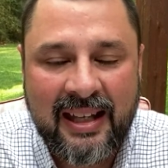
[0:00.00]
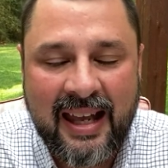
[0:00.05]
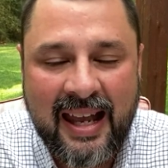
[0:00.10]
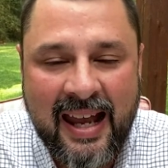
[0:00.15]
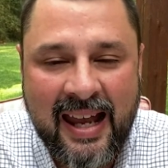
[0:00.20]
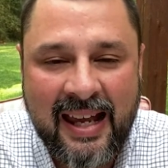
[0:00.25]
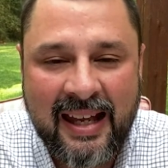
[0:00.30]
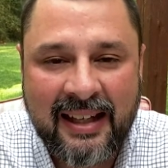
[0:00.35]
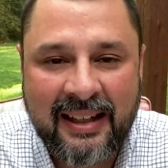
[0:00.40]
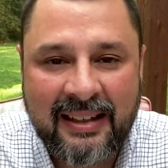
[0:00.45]

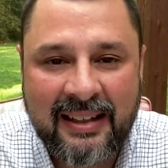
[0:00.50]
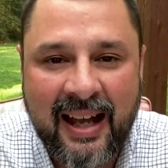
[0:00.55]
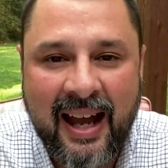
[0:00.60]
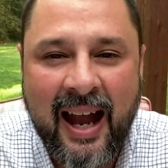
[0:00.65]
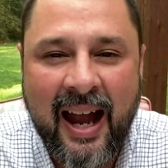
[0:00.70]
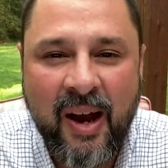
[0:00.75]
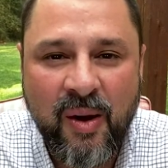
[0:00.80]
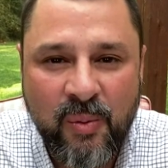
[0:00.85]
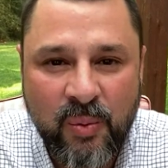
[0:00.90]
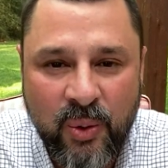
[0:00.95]
And
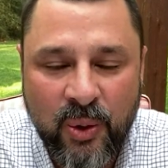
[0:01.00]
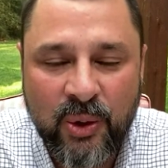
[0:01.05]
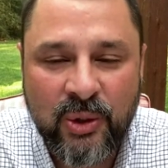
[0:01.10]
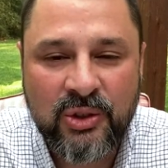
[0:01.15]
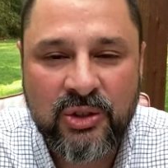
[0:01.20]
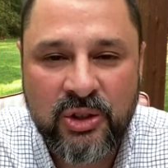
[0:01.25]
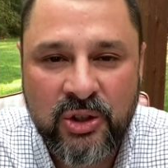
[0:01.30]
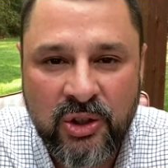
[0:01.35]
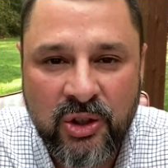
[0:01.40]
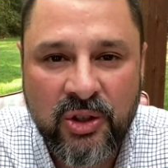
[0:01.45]
I
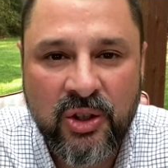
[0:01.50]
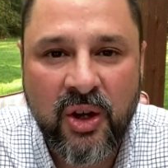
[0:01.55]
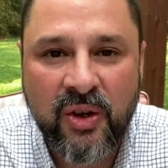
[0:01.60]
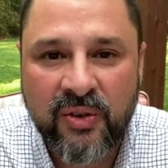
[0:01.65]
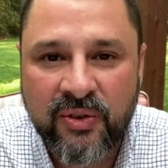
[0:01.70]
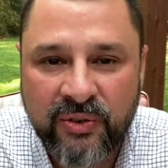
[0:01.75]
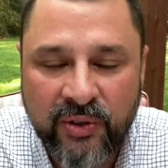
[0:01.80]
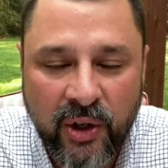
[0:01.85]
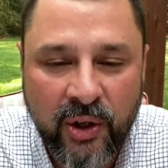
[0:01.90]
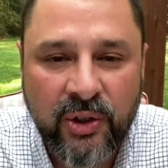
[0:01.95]
want you to
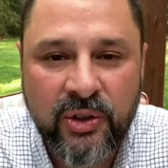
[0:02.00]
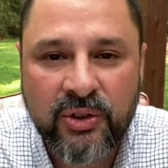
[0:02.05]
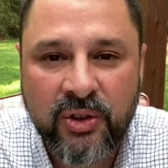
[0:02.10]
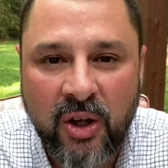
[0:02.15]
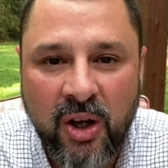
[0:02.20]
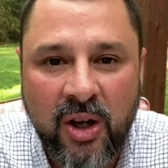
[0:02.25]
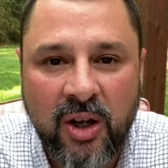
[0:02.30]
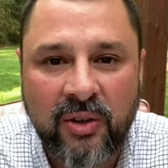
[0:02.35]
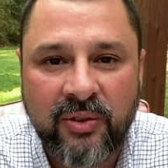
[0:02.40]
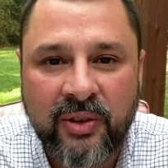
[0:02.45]
know, first
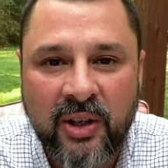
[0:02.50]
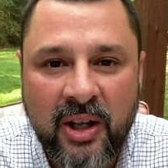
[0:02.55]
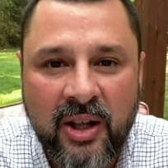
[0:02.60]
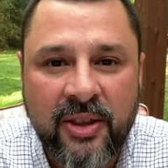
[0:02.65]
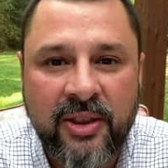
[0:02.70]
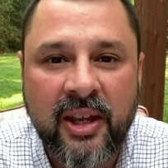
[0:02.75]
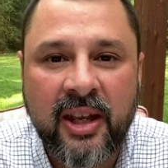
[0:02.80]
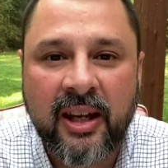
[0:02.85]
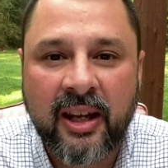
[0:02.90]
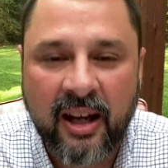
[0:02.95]
off,
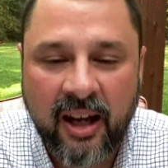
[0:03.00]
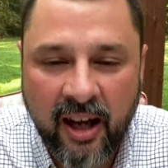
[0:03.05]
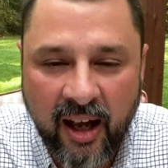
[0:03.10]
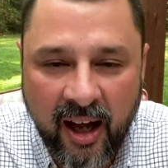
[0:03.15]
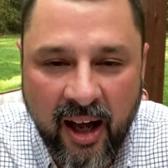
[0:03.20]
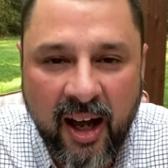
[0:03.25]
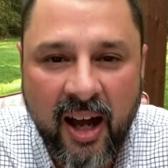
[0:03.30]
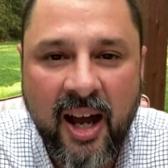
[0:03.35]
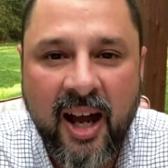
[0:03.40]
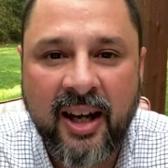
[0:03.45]
that
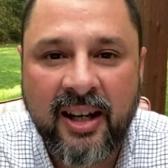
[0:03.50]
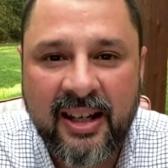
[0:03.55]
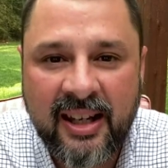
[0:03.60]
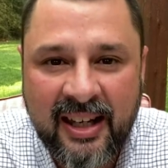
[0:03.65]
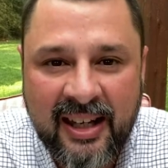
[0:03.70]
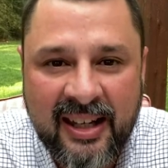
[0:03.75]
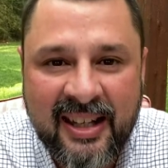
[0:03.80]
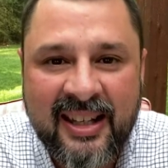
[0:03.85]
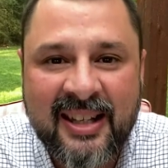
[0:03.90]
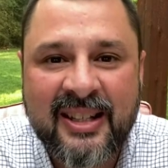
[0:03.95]
God
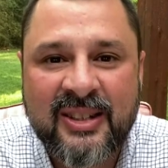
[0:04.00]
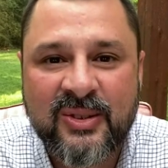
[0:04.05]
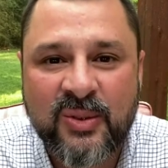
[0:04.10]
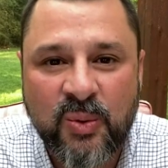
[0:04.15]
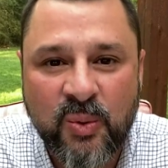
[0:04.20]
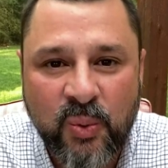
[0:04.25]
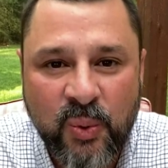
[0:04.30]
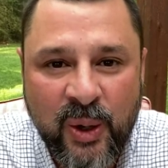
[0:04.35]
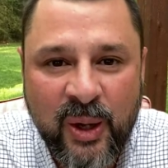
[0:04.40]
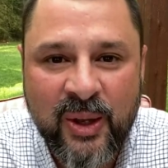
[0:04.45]
is
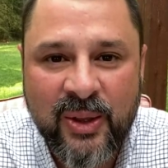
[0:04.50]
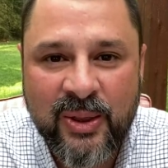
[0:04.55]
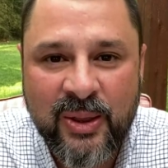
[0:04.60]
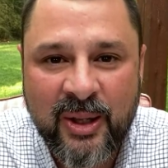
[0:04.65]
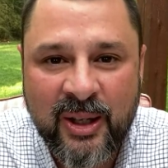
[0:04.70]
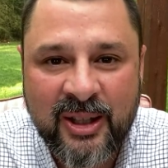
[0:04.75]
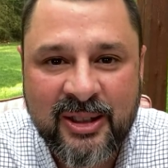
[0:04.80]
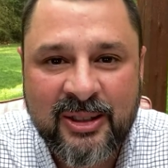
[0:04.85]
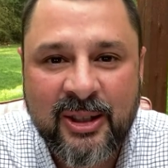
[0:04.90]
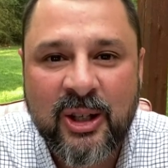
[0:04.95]
with
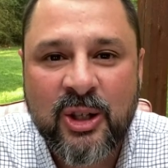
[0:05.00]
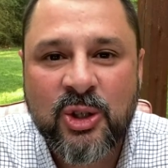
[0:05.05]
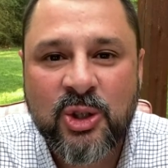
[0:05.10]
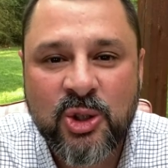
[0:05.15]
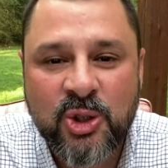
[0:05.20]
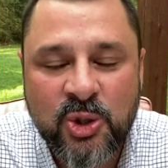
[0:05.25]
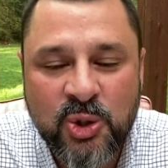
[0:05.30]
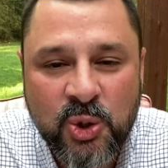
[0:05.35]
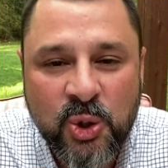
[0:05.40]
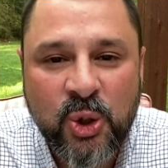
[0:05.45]
us.
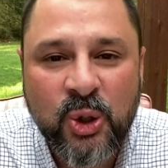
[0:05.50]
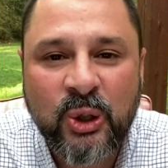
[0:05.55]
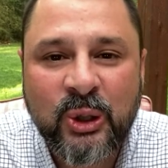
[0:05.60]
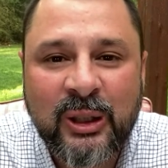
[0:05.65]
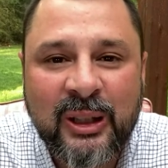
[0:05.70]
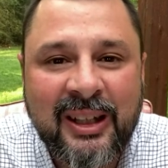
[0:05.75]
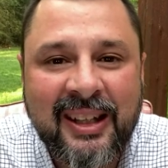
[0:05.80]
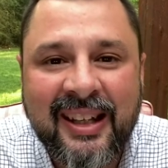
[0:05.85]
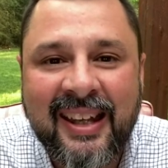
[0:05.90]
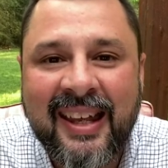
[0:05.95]

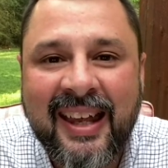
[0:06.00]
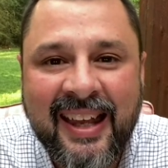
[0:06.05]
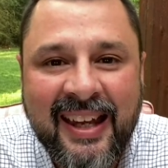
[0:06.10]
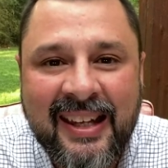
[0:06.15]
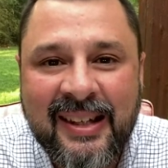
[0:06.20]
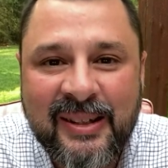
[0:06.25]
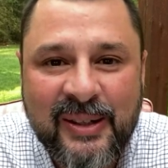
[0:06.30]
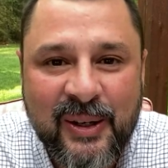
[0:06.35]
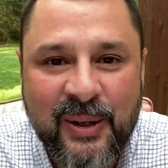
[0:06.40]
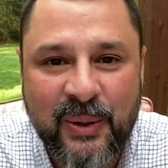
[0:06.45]
Surely
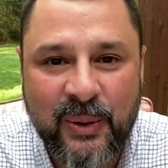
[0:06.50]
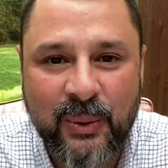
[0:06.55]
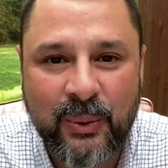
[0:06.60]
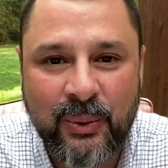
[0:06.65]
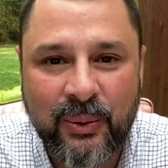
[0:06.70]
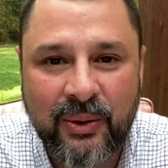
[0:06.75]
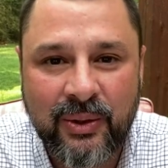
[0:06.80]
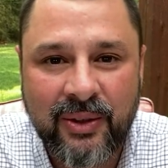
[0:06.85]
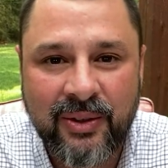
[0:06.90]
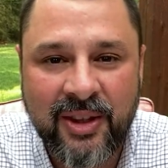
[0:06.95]
He
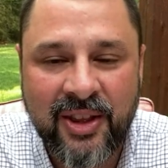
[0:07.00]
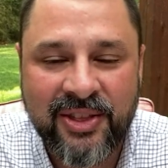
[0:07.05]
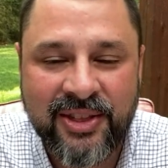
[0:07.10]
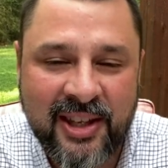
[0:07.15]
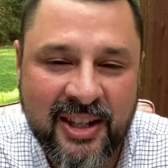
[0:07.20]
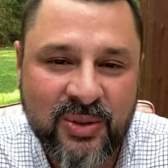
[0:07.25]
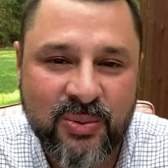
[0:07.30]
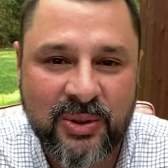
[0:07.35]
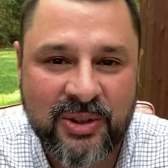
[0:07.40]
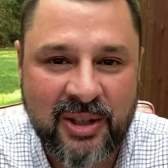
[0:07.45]
knew that
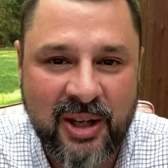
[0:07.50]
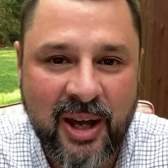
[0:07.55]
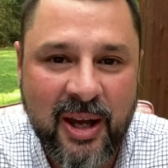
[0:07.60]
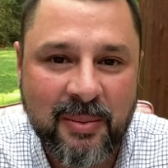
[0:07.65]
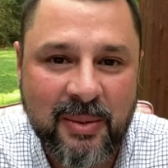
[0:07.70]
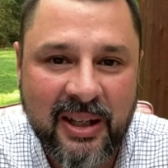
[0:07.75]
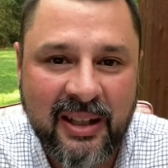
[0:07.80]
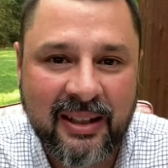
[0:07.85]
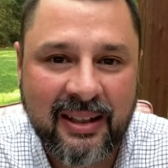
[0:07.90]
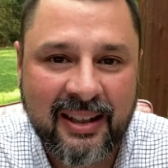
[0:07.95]
this was
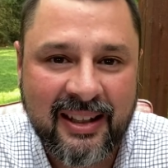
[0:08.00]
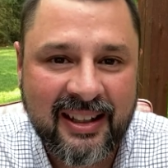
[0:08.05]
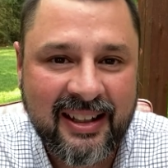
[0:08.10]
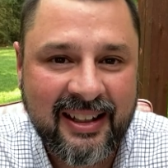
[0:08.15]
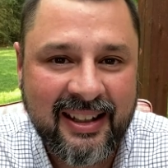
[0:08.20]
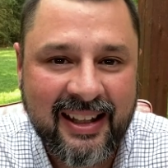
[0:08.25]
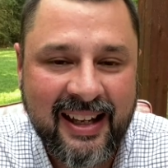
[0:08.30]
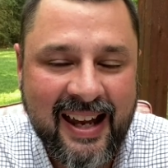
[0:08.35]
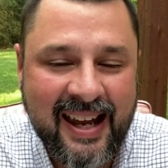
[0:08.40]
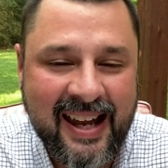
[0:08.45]
coming,
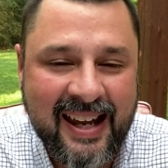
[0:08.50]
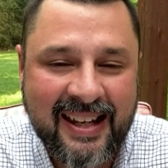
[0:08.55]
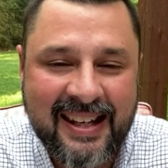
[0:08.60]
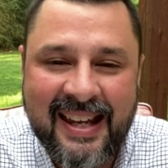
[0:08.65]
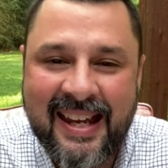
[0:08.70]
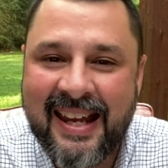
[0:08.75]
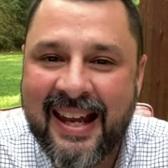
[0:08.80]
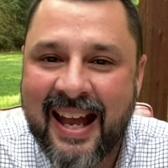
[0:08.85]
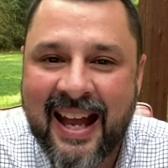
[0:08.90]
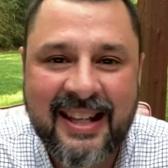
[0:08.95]
and
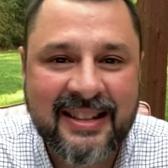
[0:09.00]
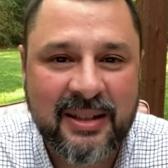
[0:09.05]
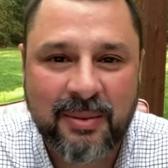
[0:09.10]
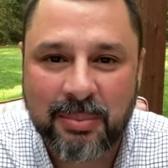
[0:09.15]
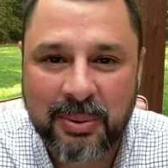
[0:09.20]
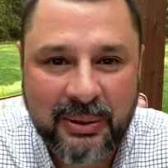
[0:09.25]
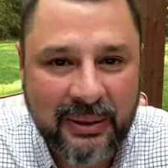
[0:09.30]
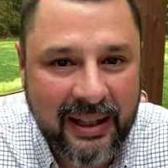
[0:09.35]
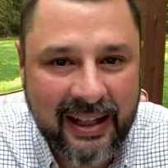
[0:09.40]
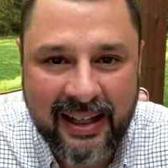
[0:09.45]
He has a
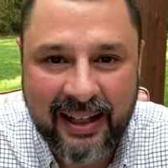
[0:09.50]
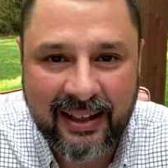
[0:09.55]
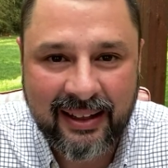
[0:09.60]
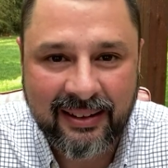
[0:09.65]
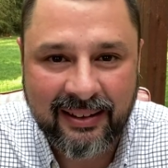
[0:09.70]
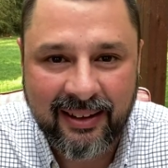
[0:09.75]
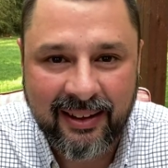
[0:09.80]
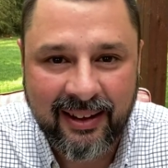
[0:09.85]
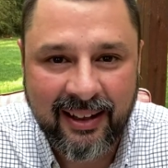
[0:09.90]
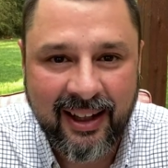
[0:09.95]
plan.